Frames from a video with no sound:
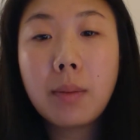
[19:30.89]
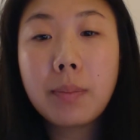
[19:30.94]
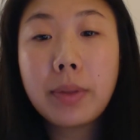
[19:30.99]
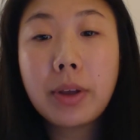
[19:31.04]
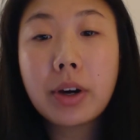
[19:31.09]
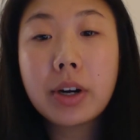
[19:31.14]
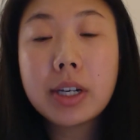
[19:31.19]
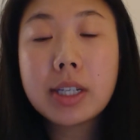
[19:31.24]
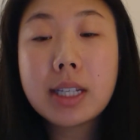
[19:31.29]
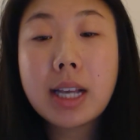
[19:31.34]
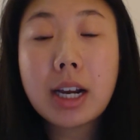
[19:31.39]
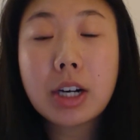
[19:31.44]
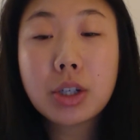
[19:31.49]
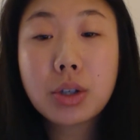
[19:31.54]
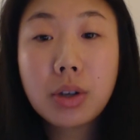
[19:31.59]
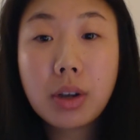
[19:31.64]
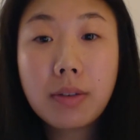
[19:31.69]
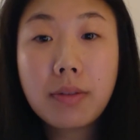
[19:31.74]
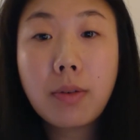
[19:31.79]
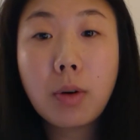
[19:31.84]
there is
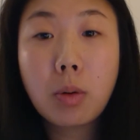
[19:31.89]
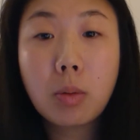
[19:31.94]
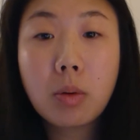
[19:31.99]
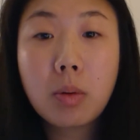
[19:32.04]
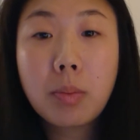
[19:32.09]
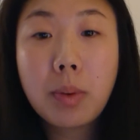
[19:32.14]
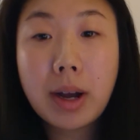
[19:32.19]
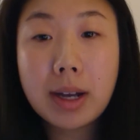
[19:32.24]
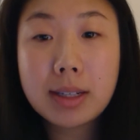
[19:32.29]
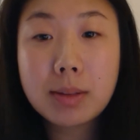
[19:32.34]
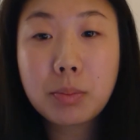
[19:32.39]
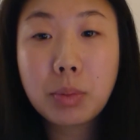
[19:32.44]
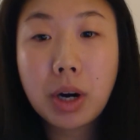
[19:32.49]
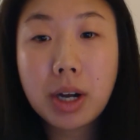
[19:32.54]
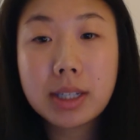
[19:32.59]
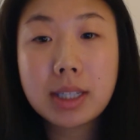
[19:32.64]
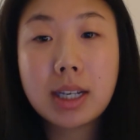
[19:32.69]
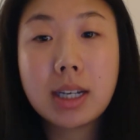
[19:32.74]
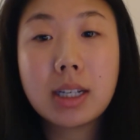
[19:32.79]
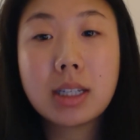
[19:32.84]
actually a formal
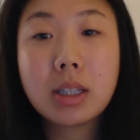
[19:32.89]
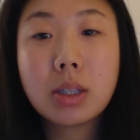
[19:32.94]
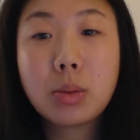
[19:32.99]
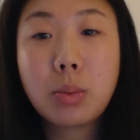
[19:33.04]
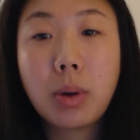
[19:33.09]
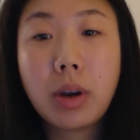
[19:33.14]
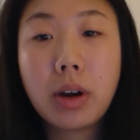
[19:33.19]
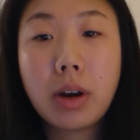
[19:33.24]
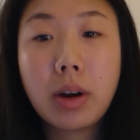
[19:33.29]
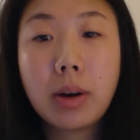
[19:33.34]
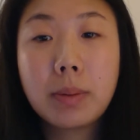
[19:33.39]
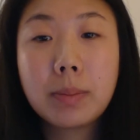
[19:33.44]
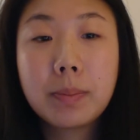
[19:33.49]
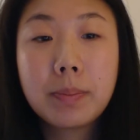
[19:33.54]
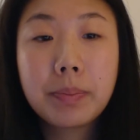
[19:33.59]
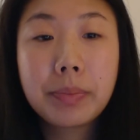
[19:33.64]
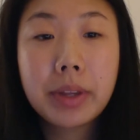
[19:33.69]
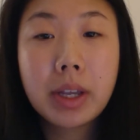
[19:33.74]
process where